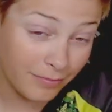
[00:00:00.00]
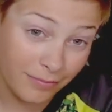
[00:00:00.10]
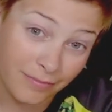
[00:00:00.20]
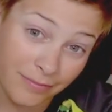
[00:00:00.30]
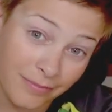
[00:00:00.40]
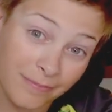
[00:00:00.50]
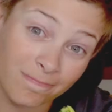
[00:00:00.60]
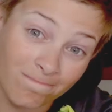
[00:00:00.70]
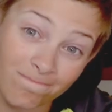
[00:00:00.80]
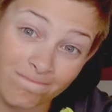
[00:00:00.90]

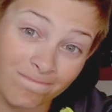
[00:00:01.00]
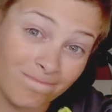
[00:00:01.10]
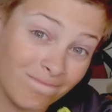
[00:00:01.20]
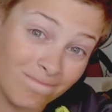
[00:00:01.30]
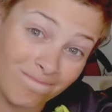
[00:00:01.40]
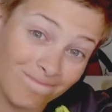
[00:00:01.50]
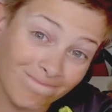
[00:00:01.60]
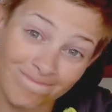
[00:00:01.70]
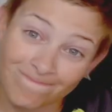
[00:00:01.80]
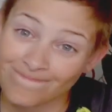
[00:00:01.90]

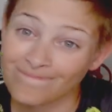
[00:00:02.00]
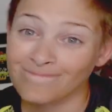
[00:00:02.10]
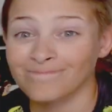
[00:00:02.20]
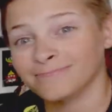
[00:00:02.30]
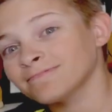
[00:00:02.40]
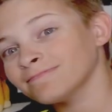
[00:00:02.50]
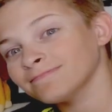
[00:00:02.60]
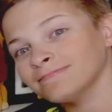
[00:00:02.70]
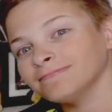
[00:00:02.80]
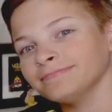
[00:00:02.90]

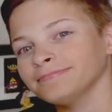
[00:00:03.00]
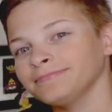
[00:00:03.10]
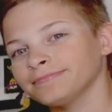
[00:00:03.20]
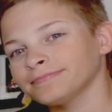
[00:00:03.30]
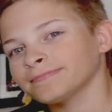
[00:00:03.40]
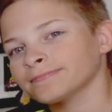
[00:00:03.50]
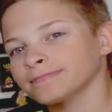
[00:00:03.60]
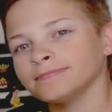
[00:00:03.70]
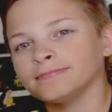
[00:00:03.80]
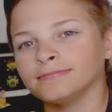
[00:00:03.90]

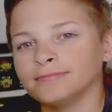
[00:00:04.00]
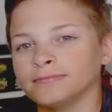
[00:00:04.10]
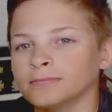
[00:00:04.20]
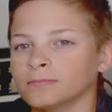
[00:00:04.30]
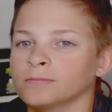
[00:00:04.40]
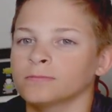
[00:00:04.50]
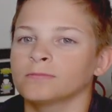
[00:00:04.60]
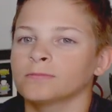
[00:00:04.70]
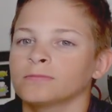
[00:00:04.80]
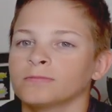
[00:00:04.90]

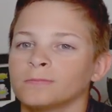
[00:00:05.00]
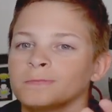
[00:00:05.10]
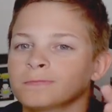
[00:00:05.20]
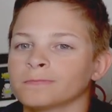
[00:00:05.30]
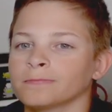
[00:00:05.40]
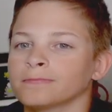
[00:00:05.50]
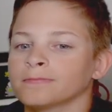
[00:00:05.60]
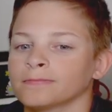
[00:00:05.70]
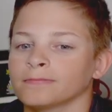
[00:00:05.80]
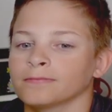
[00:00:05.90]

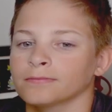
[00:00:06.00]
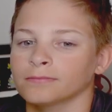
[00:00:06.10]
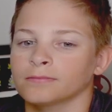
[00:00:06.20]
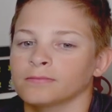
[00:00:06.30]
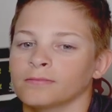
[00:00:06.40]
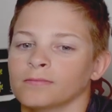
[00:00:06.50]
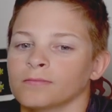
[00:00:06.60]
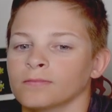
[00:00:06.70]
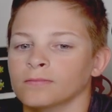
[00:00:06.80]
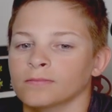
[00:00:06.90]

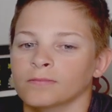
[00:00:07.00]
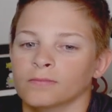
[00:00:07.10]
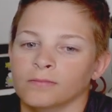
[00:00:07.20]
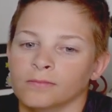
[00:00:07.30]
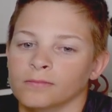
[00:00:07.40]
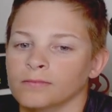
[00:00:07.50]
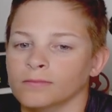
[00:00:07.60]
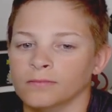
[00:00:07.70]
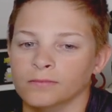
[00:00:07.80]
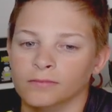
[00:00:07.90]
(not speaking)